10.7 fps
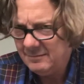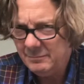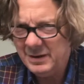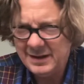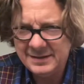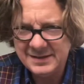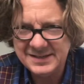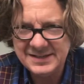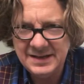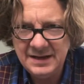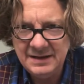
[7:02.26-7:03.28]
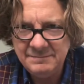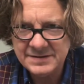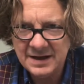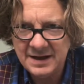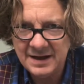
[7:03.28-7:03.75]
But at the same
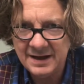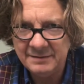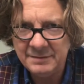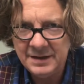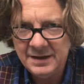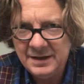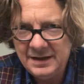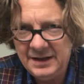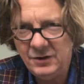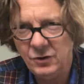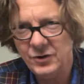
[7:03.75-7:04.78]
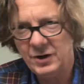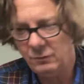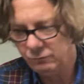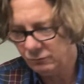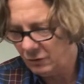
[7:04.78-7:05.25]
time, he heard a
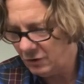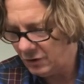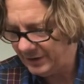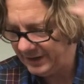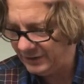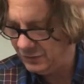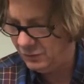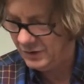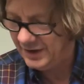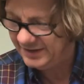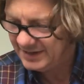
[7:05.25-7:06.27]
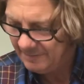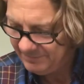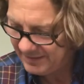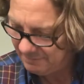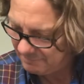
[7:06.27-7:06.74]
roaring noise
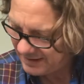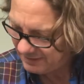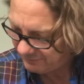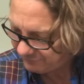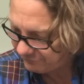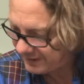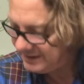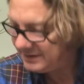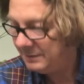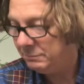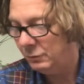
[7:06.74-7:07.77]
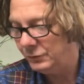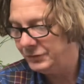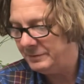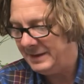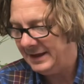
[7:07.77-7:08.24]
that might have frightened a
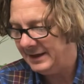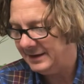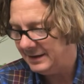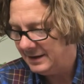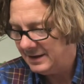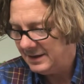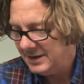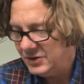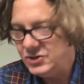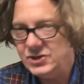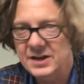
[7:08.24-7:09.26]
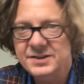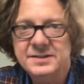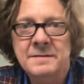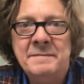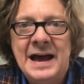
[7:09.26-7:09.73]
bolder man.
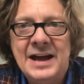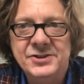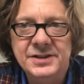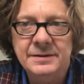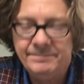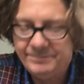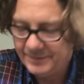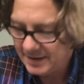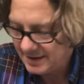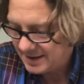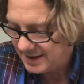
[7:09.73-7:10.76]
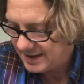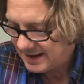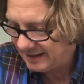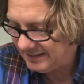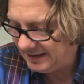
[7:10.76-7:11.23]
Just imagine.
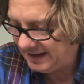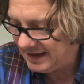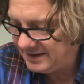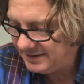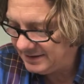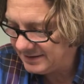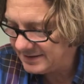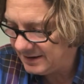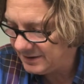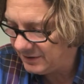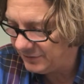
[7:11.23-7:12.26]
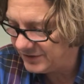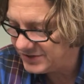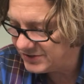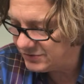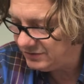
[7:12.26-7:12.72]
At the end of the tunnel, the
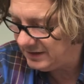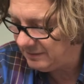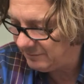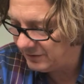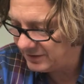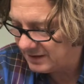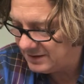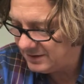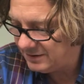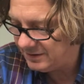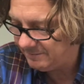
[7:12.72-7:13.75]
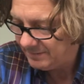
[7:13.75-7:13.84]
stream thundered